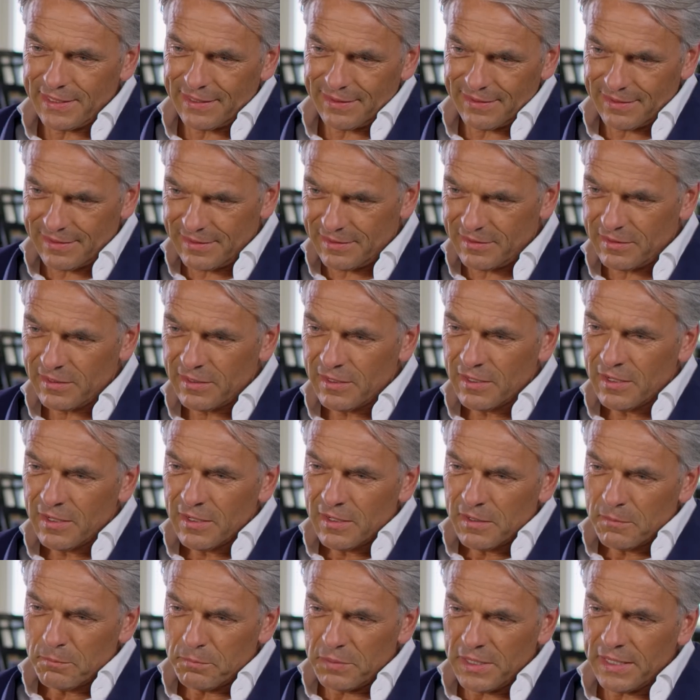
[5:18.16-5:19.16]
and
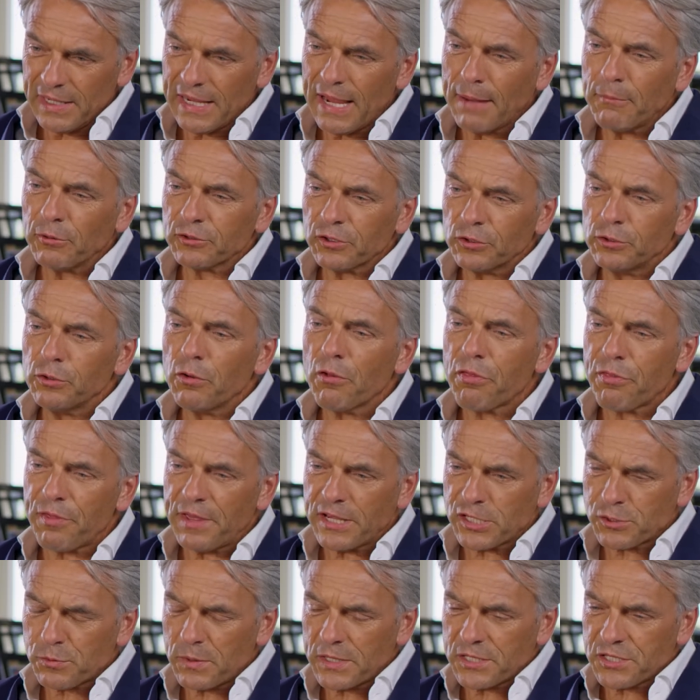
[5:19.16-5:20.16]
being able to do
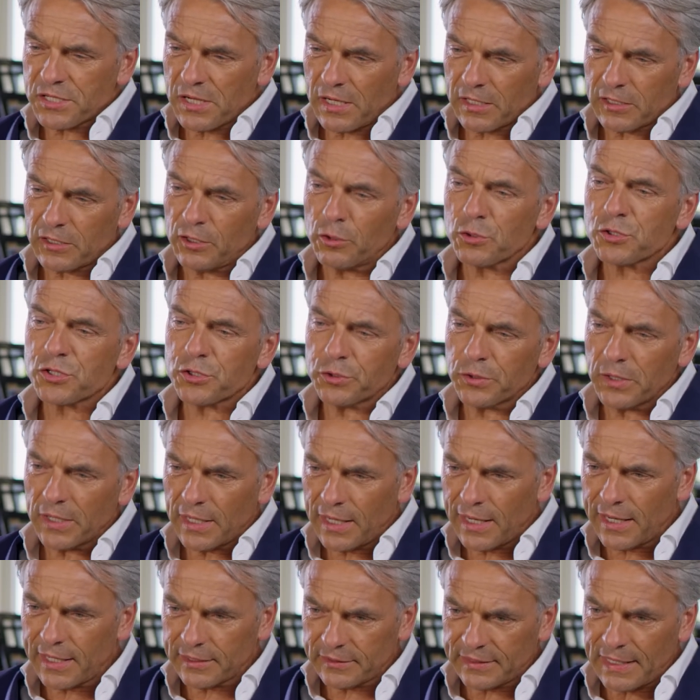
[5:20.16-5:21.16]
things which are close to your
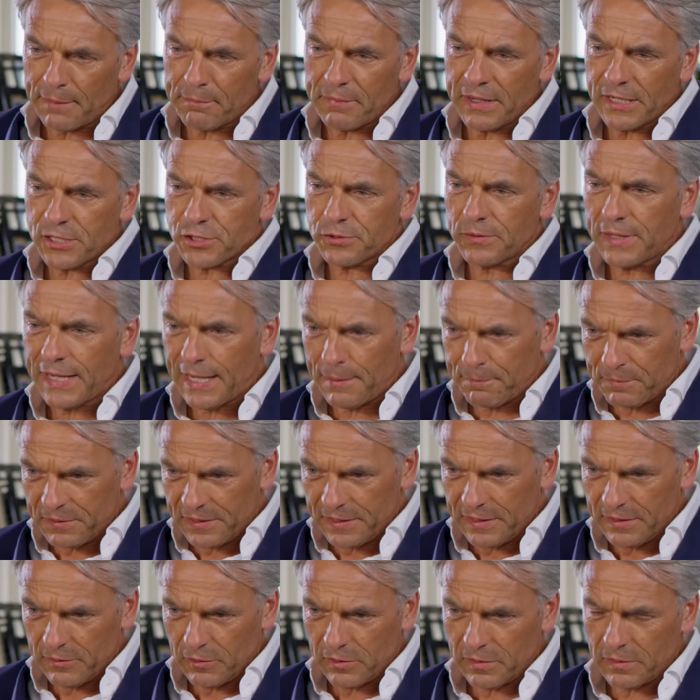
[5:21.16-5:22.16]
heart, that makes you
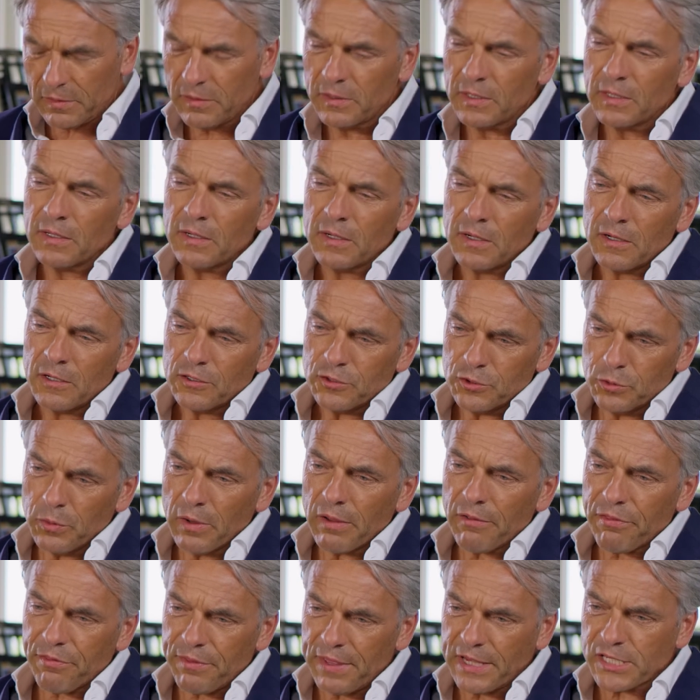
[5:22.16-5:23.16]
happy, or
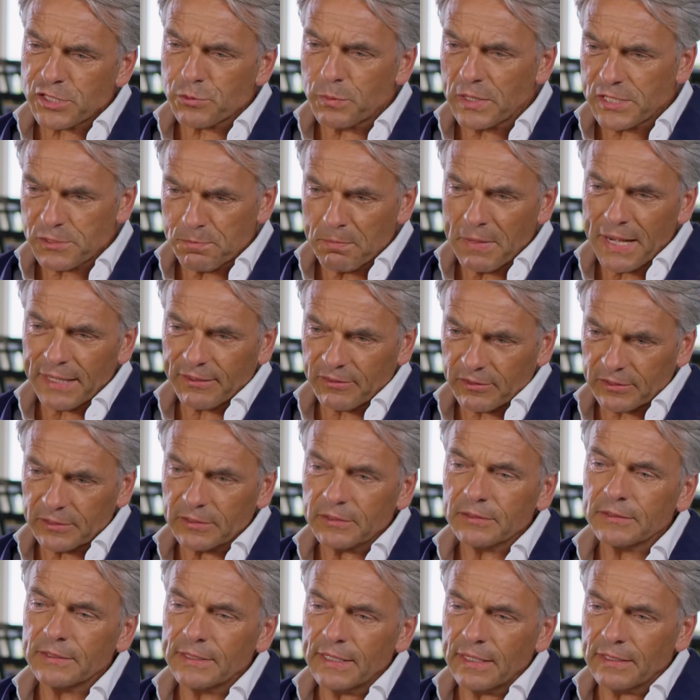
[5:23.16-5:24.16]
doing things which matter.
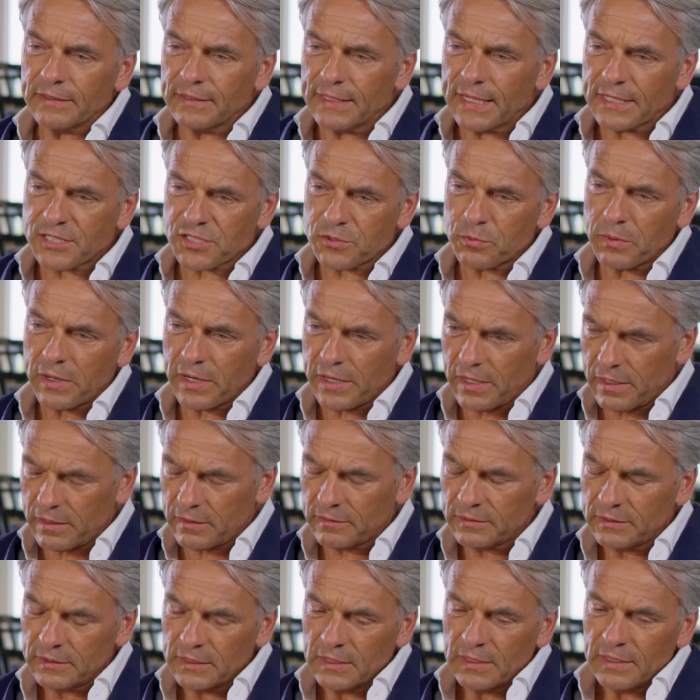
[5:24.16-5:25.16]
That's
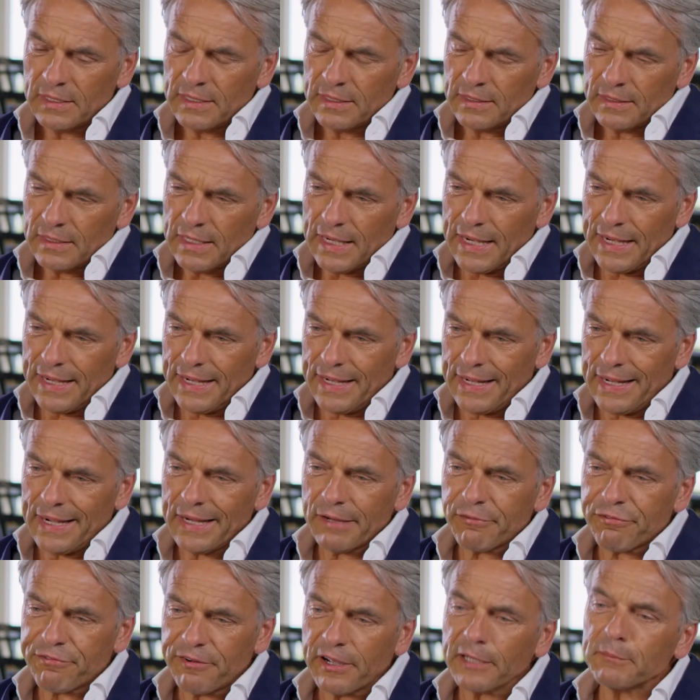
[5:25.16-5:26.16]
where
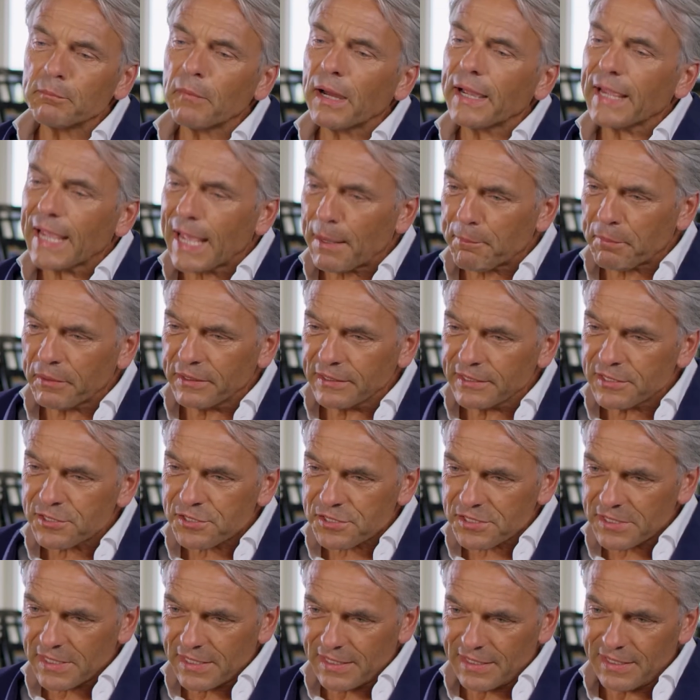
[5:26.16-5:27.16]
I find my
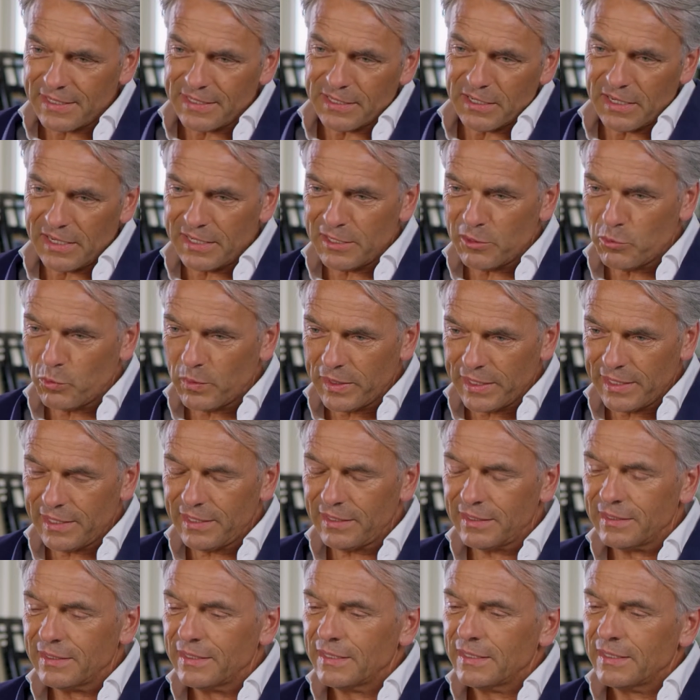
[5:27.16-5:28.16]
happiness in a
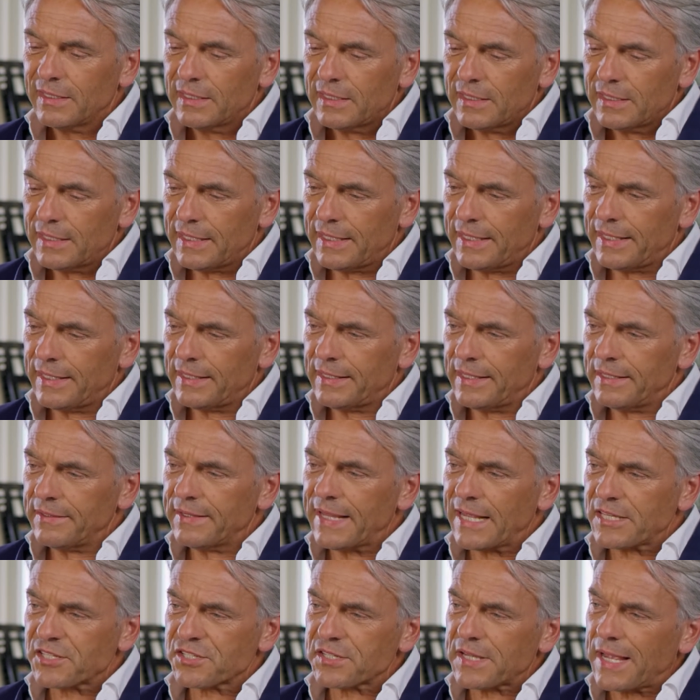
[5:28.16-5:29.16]
way. And in
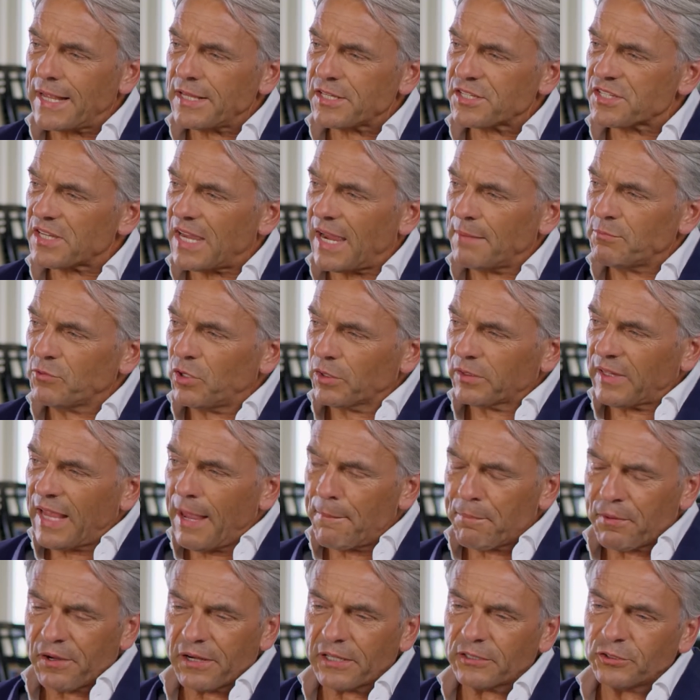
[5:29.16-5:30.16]
that sense, I'm not
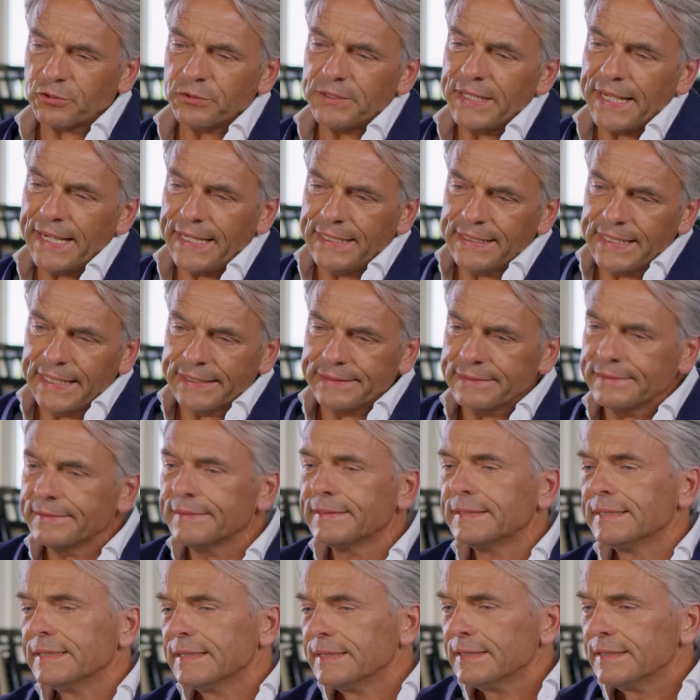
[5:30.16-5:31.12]
happier today than